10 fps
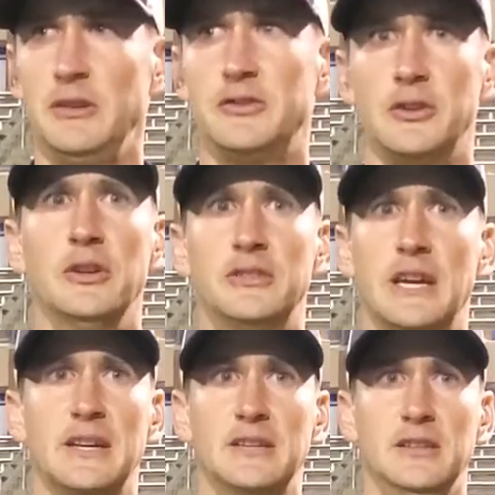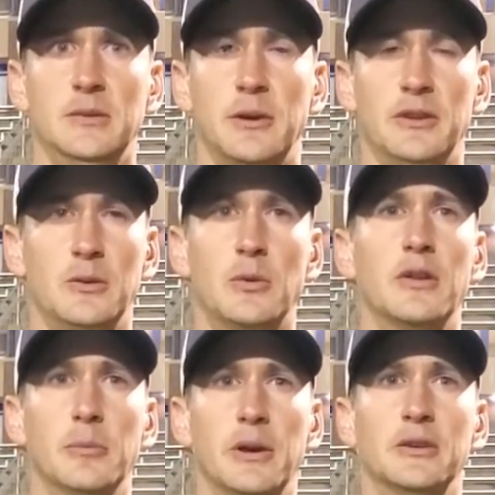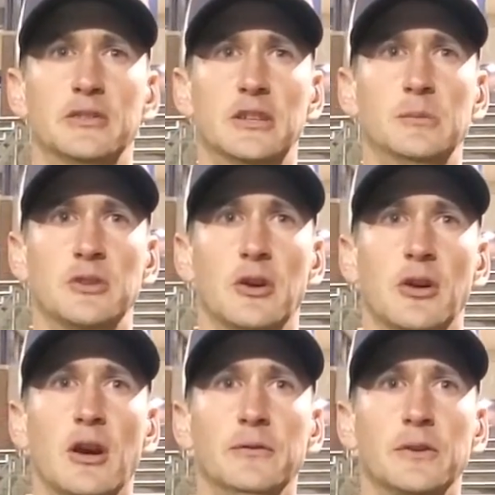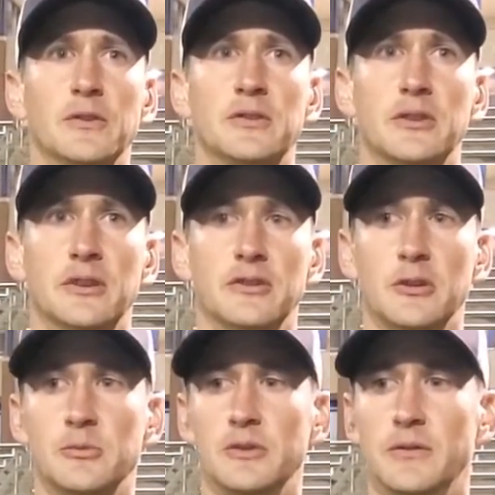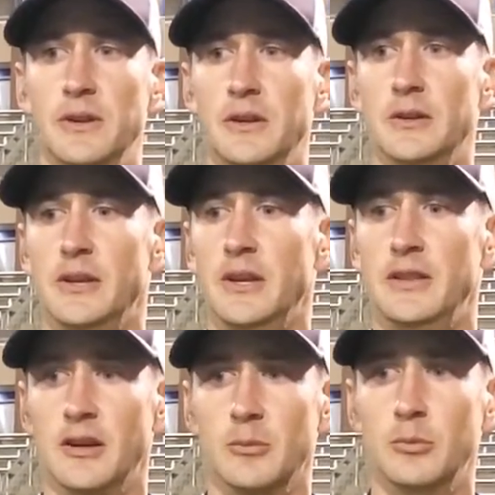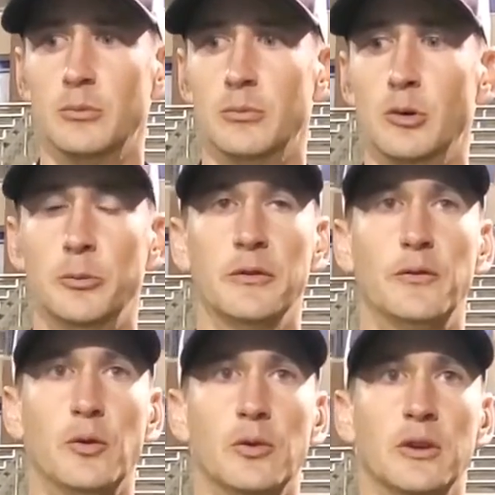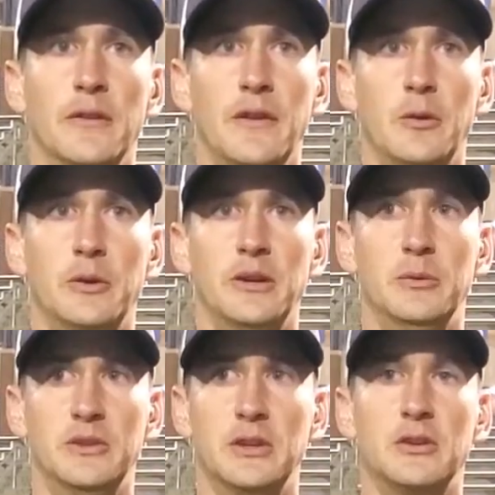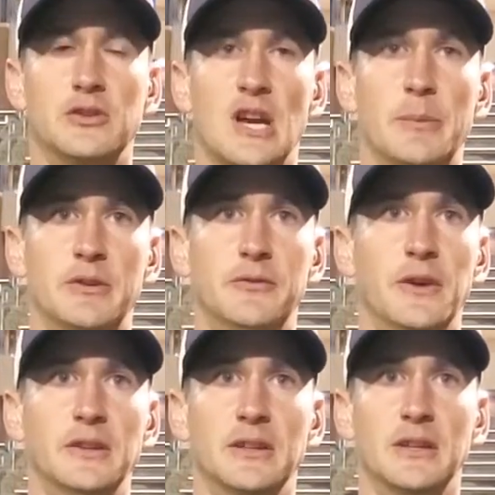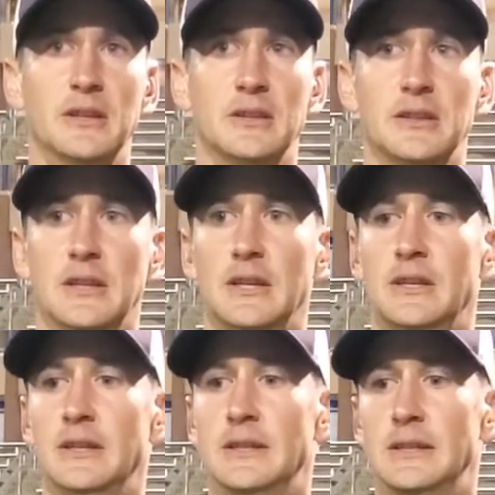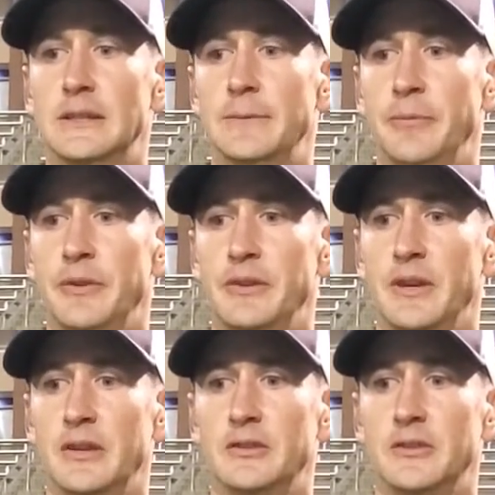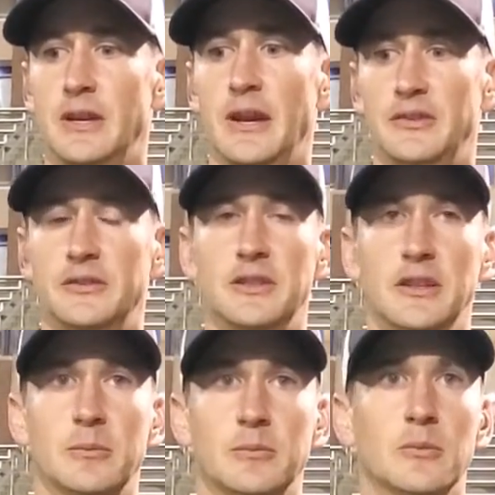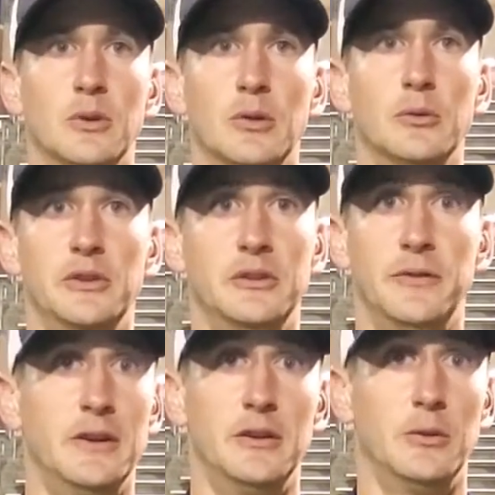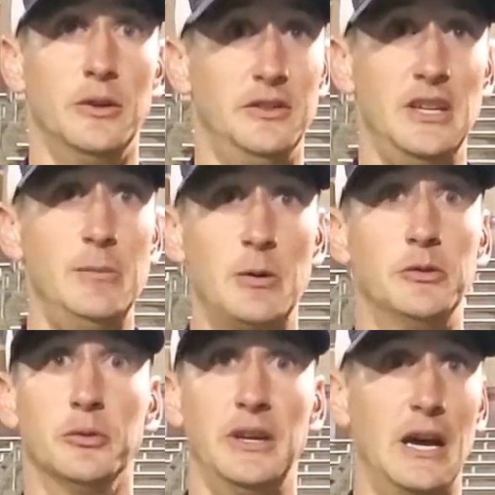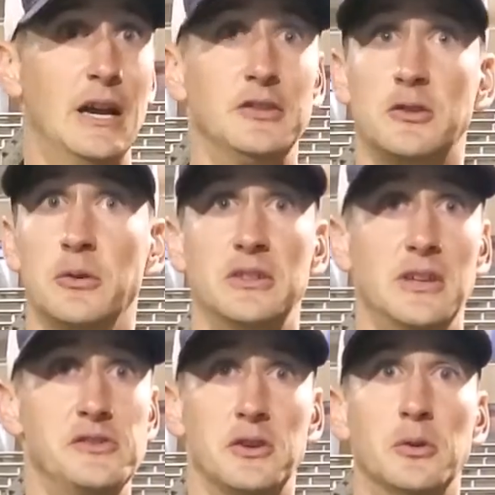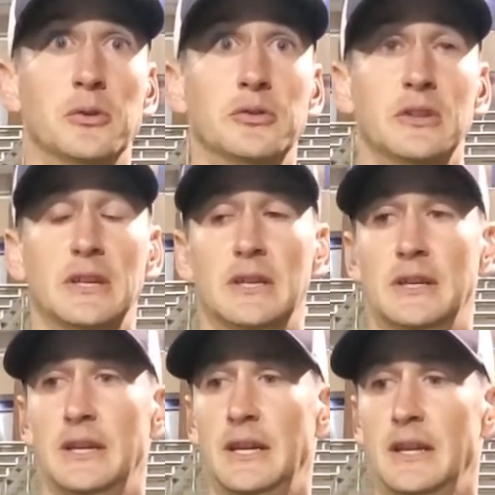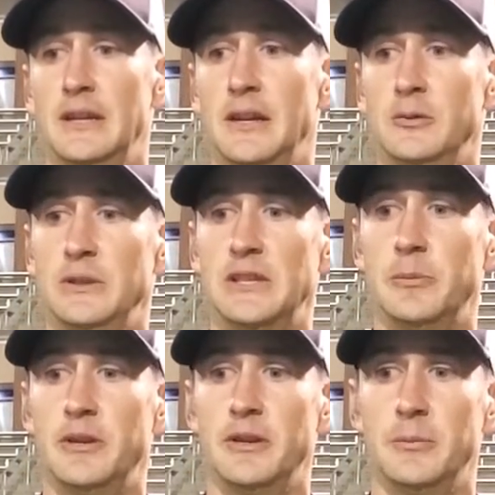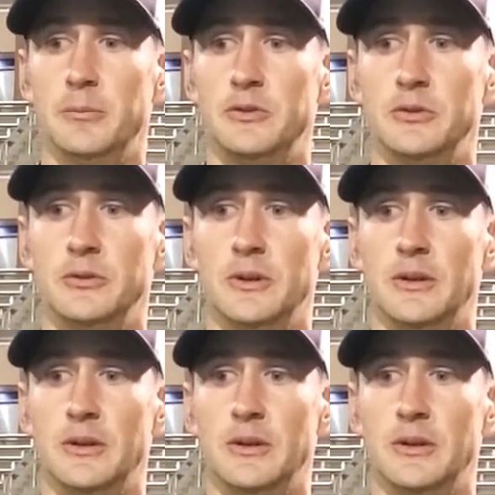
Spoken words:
Midland's a good attacking team. I think one of the better teams in our conference in terms of their movement forward, and I thought we did a good job of defending it. And I think the guys as a team really defended it. A team that was really hot, scoring tons of goals, and we limited them to